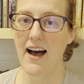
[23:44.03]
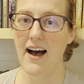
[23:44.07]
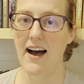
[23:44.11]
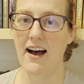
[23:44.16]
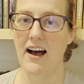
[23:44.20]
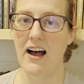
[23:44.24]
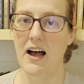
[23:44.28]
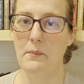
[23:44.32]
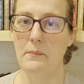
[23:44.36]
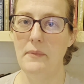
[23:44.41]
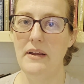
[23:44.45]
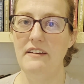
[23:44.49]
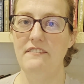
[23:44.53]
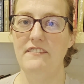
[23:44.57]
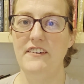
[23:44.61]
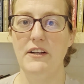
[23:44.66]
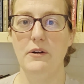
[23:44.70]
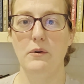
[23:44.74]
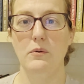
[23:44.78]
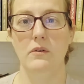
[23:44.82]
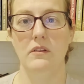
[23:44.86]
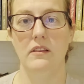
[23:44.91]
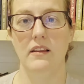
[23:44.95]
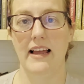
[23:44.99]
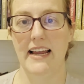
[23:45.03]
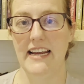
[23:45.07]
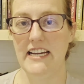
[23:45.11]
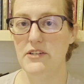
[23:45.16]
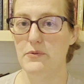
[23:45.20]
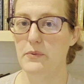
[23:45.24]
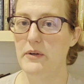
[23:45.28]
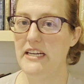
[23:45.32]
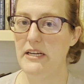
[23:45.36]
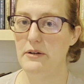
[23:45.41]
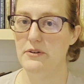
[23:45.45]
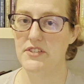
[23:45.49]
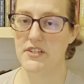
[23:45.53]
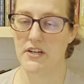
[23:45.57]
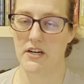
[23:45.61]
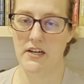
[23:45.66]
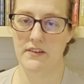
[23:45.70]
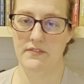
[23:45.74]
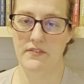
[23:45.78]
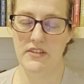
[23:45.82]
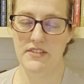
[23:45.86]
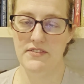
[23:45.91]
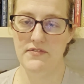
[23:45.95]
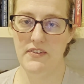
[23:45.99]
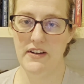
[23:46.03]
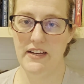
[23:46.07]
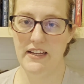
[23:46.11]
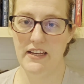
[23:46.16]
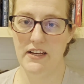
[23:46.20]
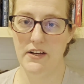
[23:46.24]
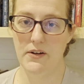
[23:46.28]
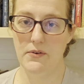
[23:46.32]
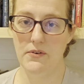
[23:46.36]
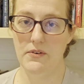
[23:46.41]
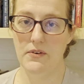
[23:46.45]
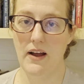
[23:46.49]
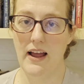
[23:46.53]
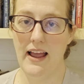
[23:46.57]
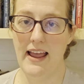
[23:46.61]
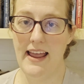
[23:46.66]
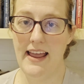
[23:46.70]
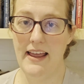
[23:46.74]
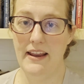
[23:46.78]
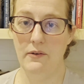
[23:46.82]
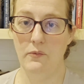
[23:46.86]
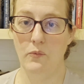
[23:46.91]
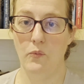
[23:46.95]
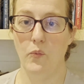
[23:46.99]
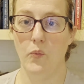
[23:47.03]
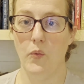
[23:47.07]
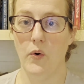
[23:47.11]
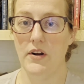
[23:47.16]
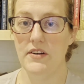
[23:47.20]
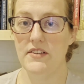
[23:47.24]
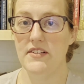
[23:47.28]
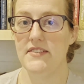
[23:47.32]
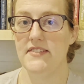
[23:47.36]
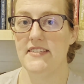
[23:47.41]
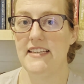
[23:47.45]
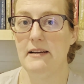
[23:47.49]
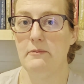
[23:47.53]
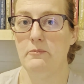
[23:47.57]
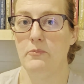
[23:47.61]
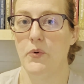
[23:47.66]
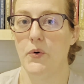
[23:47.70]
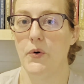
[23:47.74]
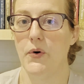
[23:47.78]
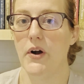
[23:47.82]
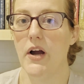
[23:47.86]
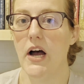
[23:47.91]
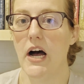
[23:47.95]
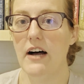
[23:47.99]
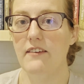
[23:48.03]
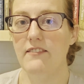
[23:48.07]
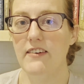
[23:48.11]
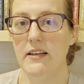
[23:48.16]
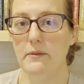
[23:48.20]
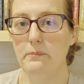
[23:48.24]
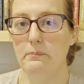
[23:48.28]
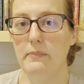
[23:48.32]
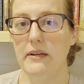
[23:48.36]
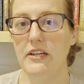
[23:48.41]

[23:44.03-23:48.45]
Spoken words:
If you liked what you saw in this video and want to see more of it,